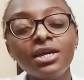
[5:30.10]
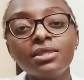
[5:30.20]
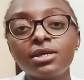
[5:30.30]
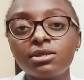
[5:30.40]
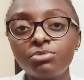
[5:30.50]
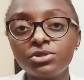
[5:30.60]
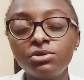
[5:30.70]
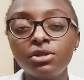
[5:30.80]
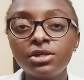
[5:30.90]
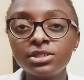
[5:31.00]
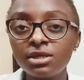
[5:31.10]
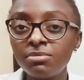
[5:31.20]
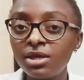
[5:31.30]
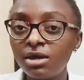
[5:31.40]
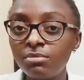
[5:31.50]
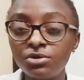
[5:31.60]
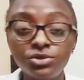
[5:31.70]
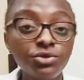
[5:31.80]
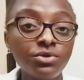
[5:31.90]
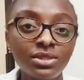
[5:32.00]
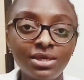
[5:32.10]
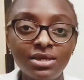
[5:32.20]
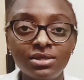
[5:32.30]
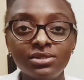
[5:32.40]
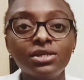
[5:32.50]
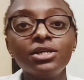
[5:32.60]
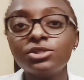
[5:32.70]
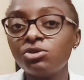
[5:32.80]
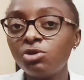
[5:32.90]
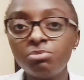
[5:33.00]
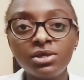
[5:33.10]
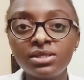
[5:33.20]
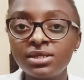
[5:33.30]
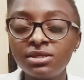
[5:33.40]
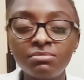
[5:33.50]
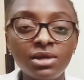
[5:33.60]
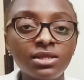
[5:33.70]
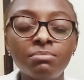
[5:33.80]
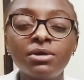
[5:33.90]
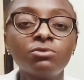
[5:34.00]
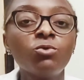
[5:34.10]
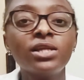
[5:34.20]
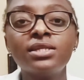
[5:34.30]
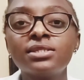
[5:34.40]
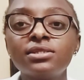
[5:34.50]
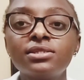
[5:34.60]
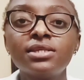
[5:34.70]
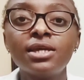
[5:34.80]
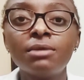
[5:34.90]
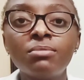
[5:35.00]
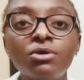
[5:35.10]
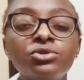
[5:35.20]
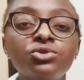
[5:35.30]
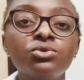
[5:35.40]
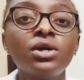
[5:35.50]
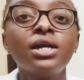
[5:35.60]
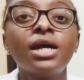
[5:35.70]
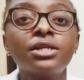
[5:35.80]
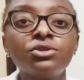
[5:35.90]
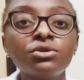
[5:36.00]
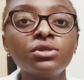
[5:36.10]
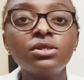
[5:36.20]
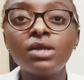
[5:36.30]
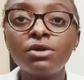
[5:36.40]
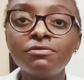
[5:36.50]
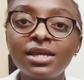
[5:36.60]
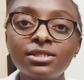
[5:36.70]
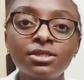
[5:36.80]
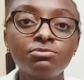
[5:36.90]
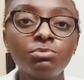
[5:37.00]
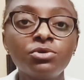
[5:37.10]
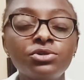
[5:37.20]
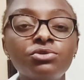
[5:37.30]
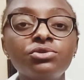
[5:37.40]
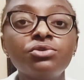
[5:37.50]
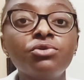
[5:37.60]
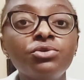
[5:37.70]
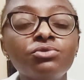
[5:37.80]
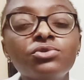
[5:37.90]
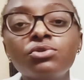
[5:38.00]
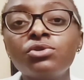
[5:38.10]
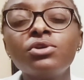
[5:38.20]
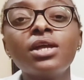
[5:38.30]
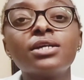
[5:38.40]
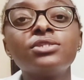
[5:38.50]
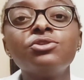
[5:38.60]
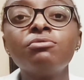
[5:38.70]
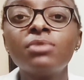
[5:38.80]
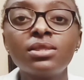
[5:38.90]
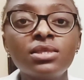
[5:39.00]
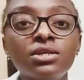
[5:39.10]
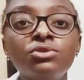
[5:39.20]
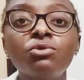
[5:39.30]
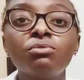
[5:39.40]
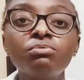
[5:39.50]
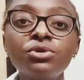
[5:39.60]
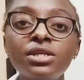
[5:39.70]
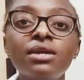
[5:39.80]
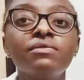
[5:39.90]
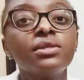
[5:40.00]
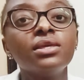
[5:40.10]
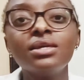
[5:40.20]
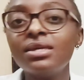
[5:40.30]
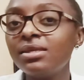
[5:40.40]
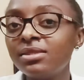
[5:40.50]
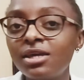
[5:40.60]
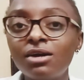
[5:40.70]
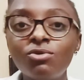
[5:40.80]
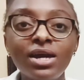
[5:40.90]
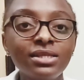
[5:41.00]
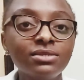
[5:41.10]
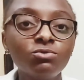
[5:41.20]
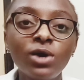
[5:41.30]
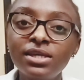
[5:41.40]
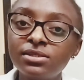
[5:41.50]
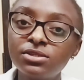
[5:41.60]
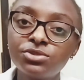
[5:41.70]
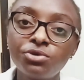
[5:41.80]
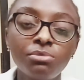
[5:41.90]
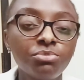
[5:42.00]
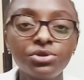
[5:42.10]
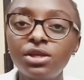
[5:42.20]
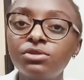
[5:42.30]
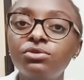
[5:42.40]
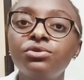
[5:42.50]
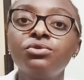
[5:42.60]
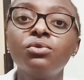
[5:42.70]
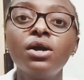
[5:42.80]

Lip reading: They're supposed to learn something about you in the end. So topic doesn't matter, but what does it say about you? And obviously these people don't know you, so don't assume that they know. Put everything in there. Why is it so important to you?